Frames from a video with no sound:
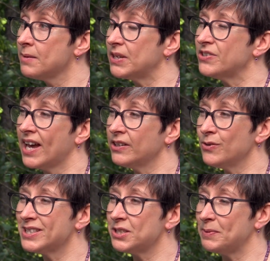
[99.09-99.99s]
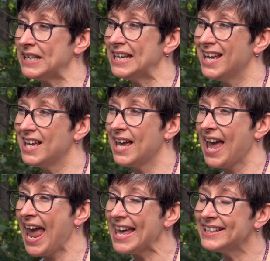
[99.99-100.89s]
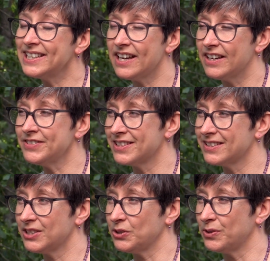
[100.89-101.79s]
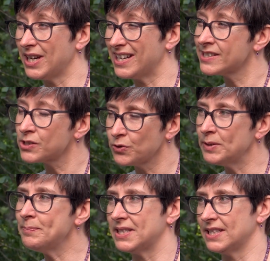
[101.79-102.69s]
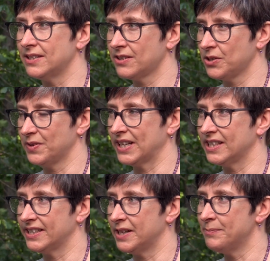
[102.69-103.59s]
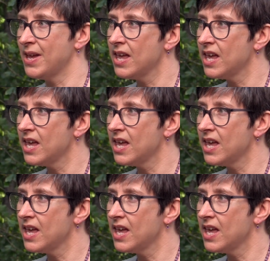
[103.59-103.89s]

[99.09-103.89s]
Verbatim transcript: but you're not going to be handcuffed to a scripted curriculum,